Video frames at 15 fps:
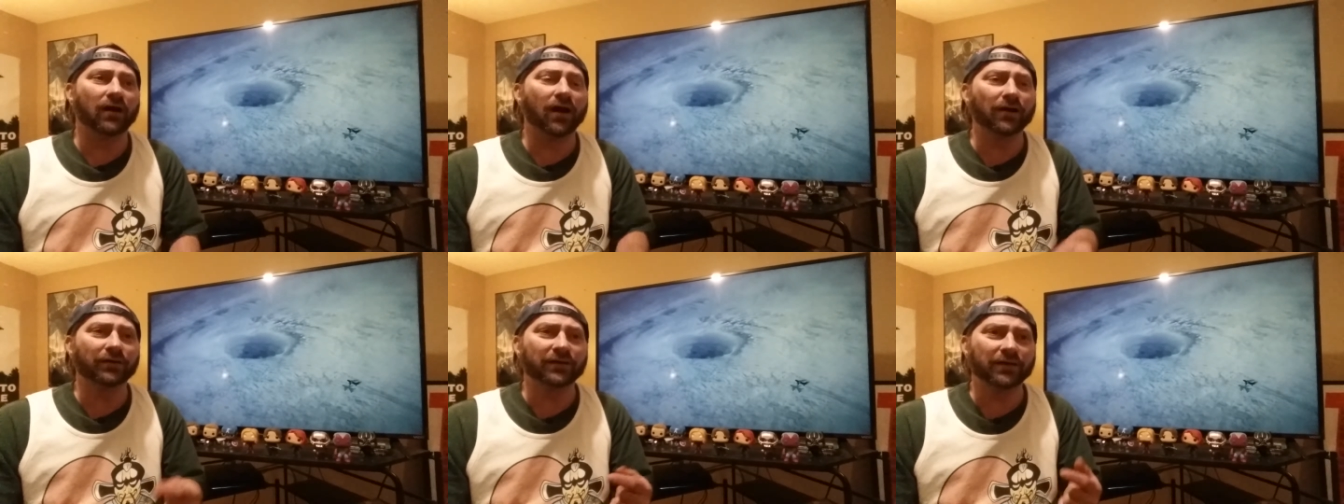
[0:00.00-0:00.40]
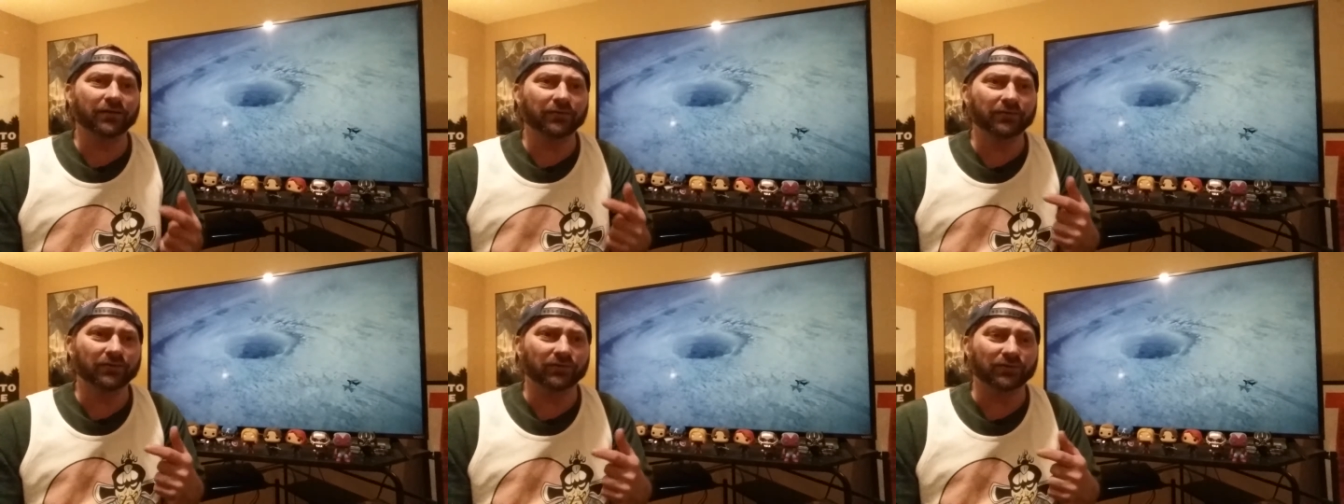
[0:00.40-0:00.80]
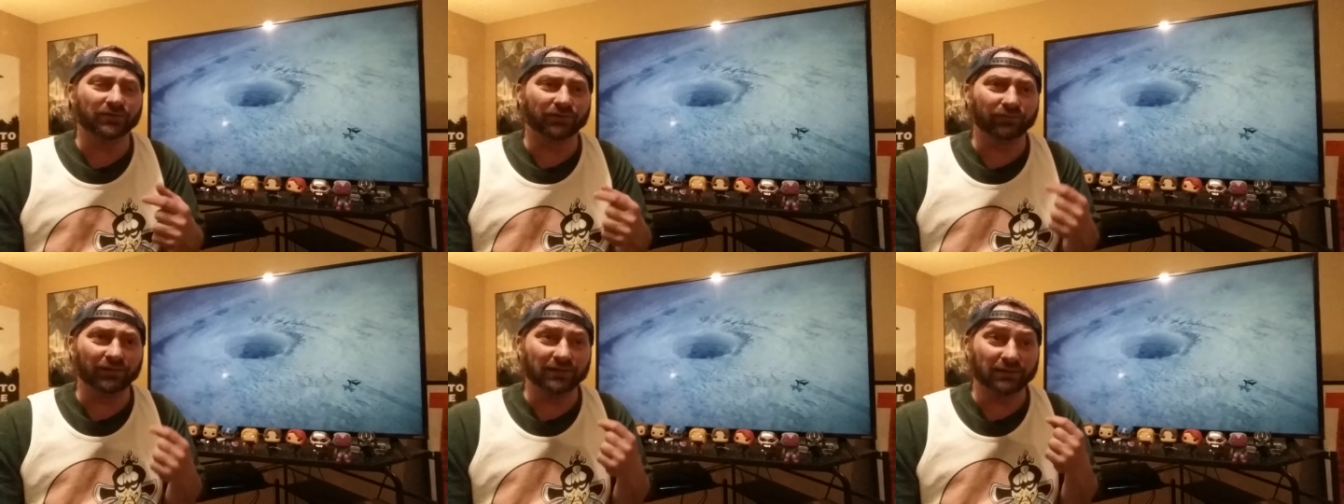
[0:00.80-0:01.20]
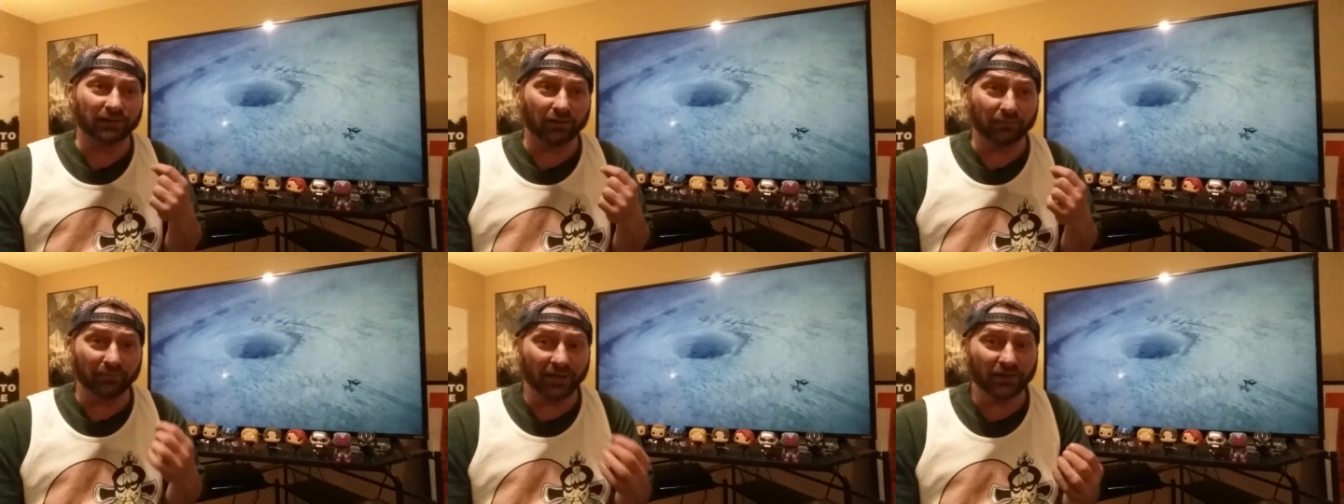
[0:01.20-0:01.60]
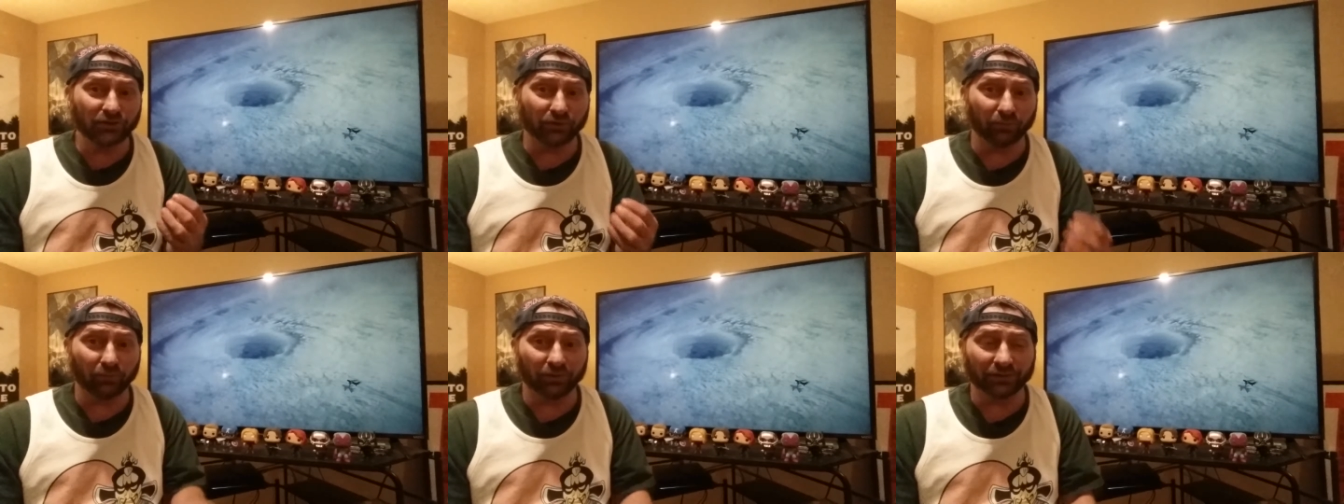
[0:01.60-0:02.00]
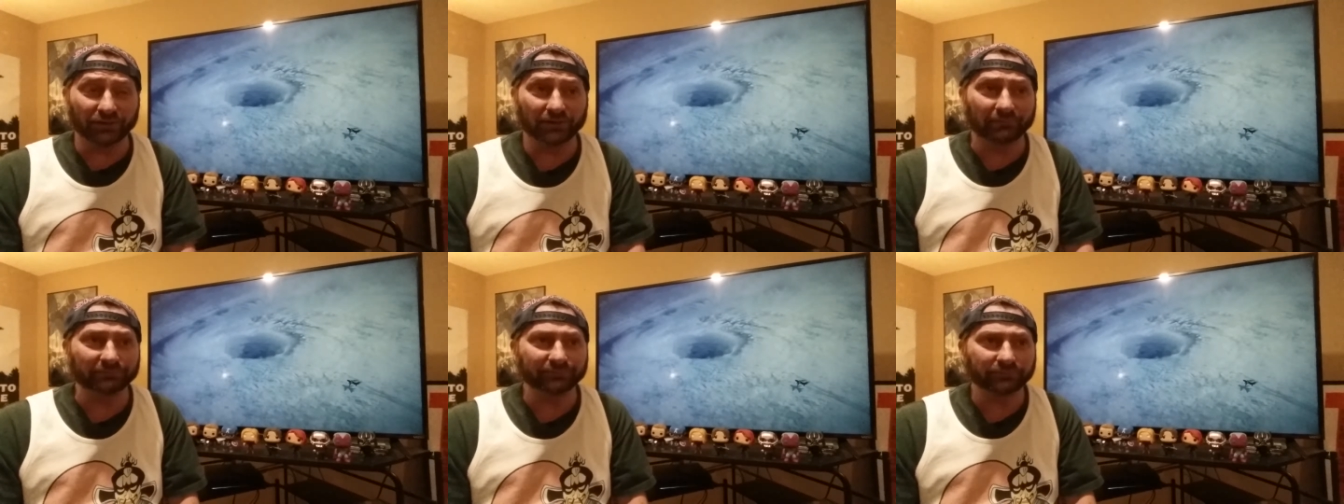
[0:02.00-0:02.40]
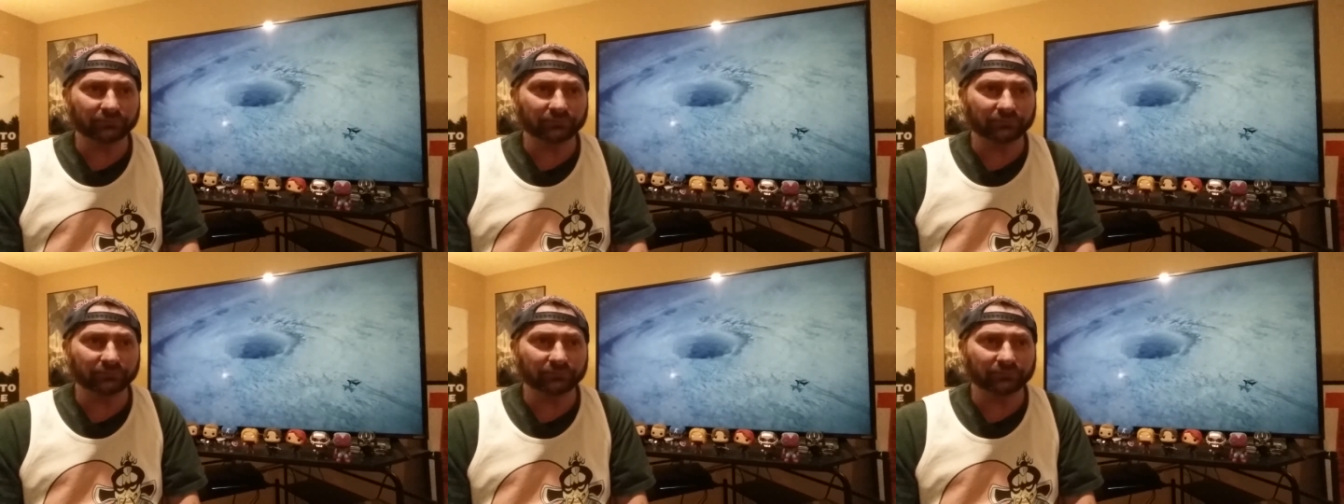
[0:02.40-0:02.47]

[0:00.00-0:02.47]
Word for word: our characters, at least our major ones,